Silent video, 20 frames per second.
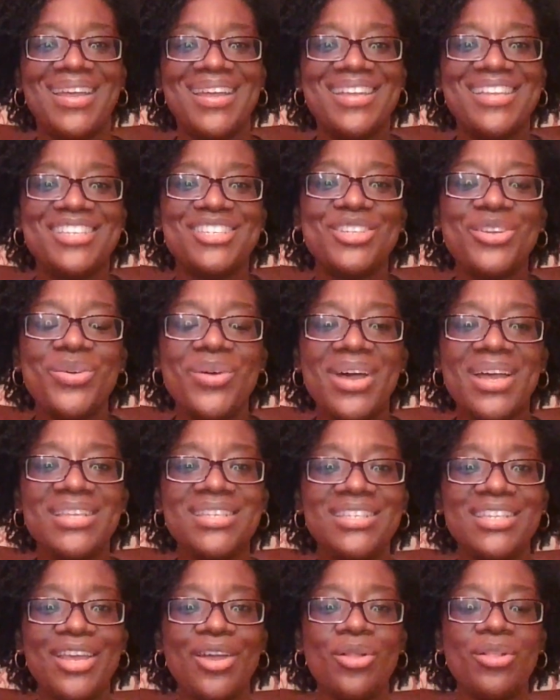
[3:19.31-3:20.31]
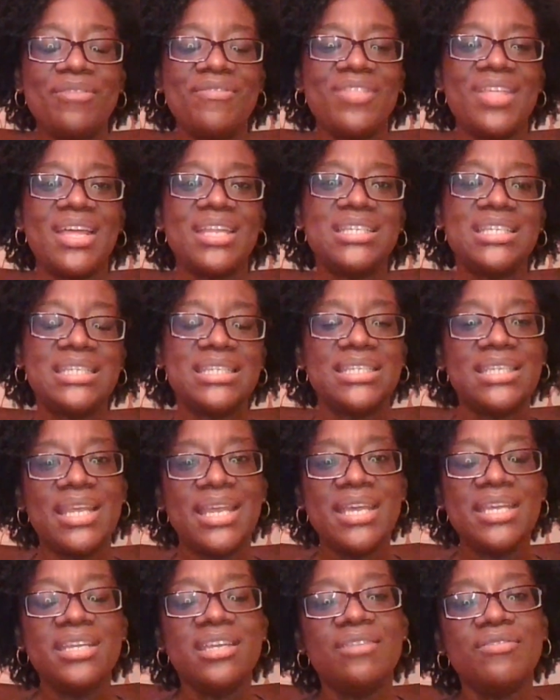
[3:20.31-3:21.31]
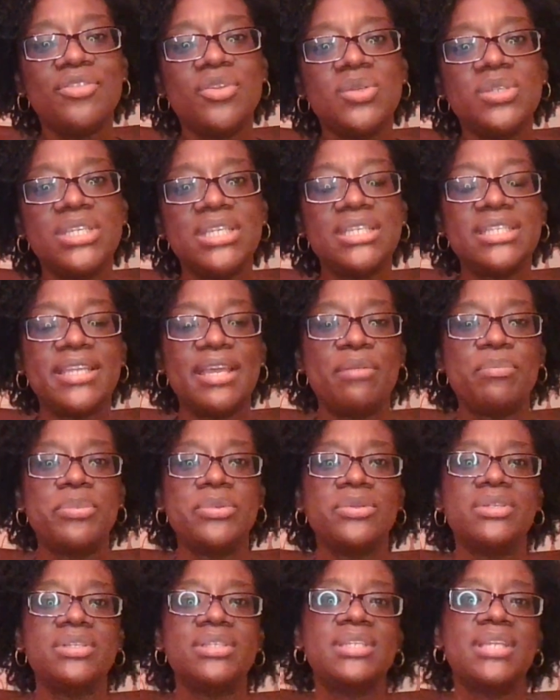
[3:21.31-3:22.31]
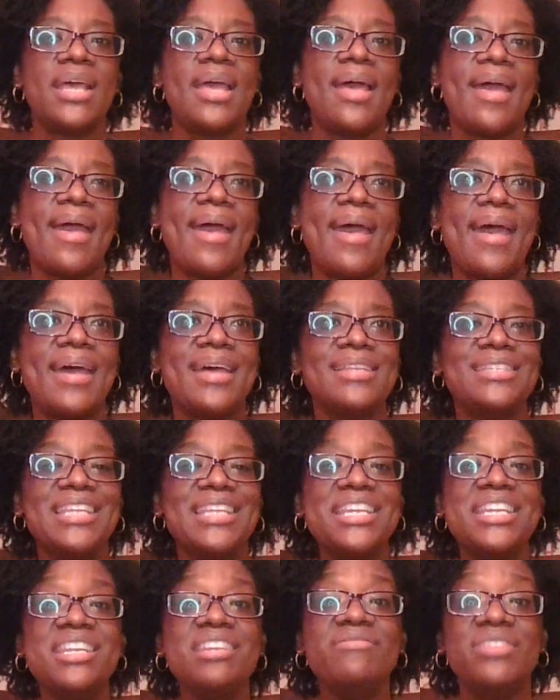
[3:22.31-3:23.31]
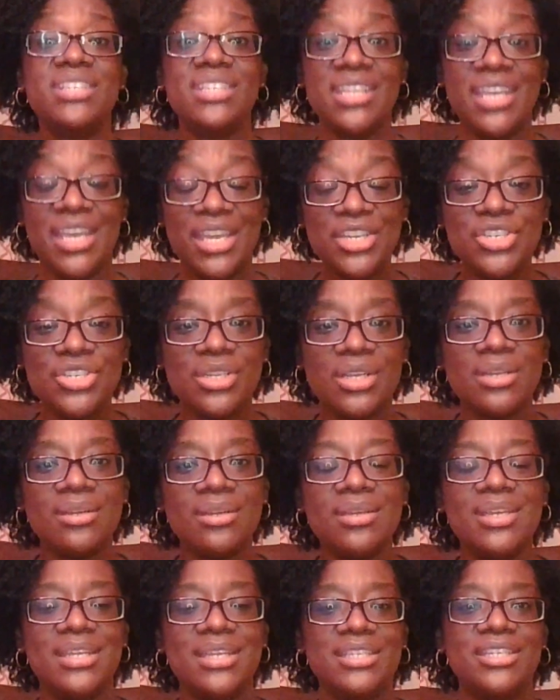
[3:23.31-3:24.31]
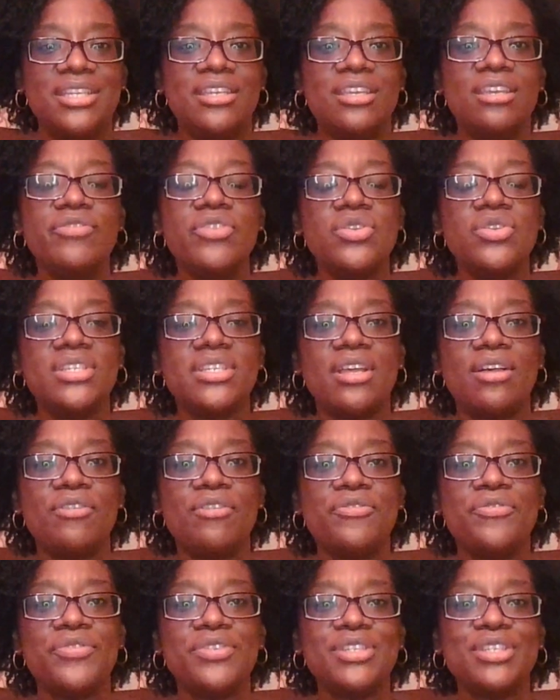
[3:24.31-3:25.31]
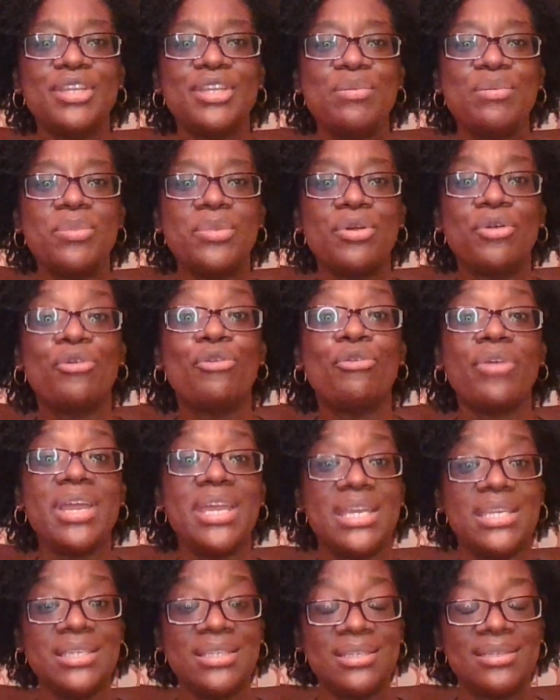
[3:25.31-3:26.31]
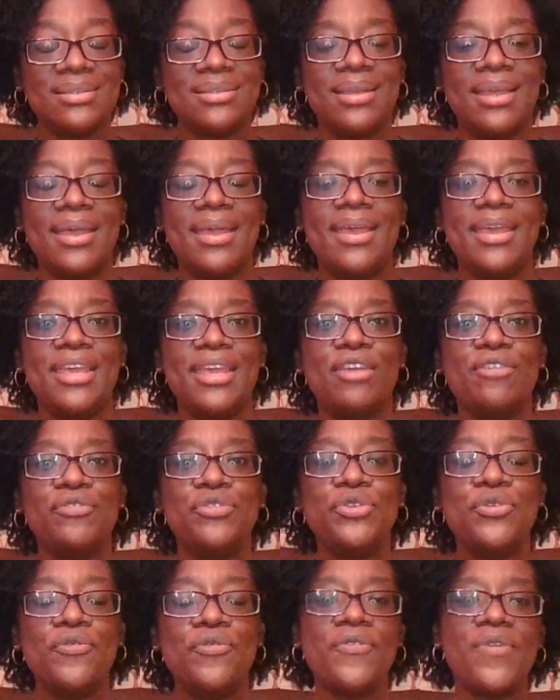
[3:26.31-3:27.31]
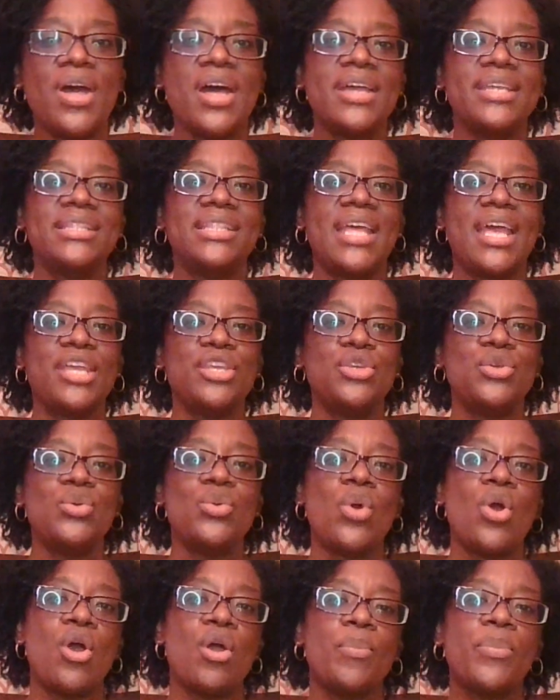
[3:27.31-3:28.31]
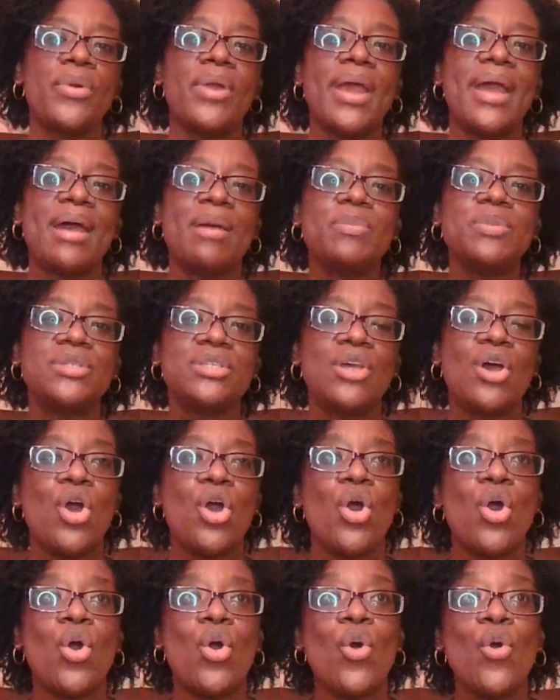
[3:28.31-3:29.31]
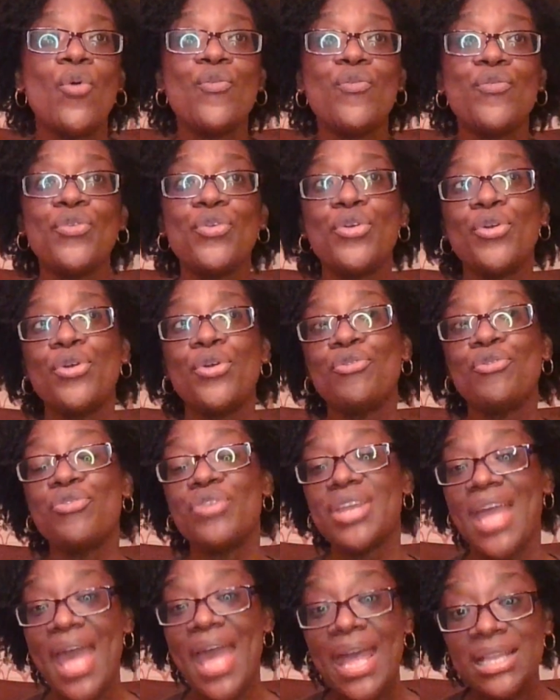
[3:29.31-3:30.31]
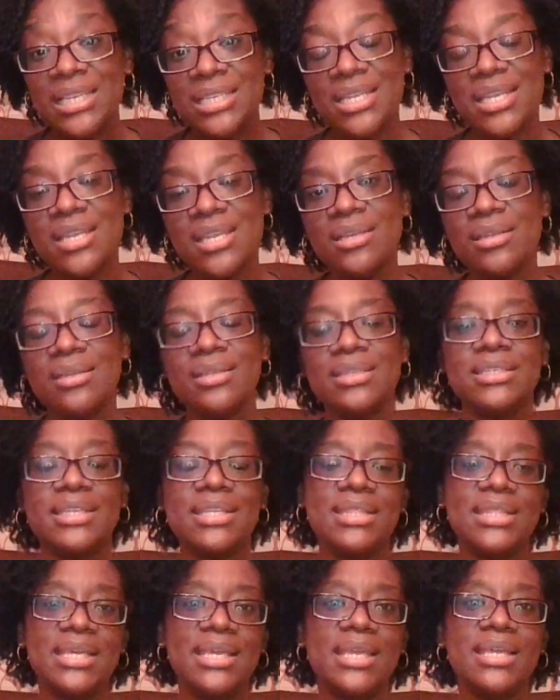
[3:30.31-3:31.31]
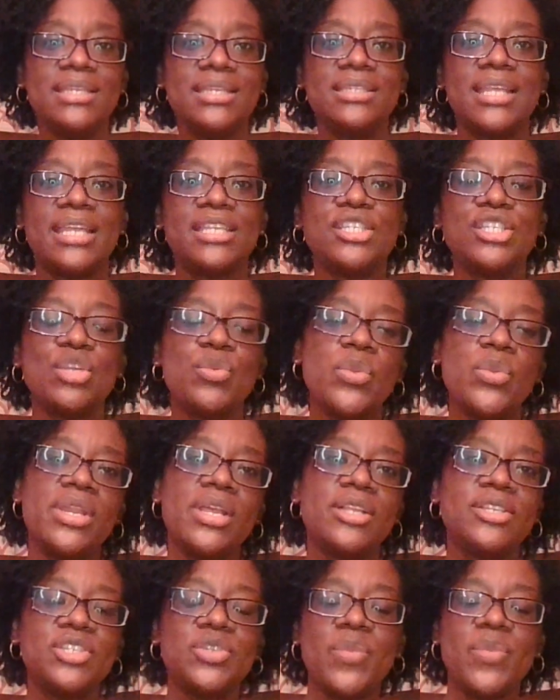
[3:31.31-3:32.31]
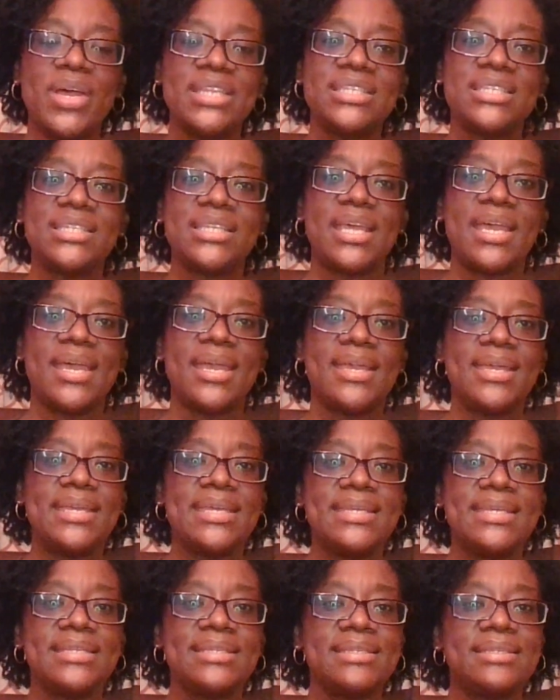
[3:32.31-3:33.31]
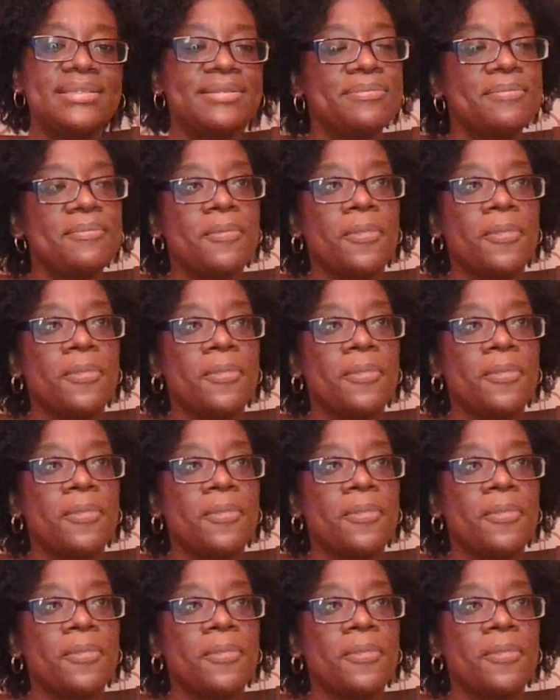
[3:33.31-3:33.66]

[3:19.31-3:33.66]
So I say all of that to say and give those examples as an invitation to give yourself some grace if you find that you are perhaps overreacting to things that someone else might say is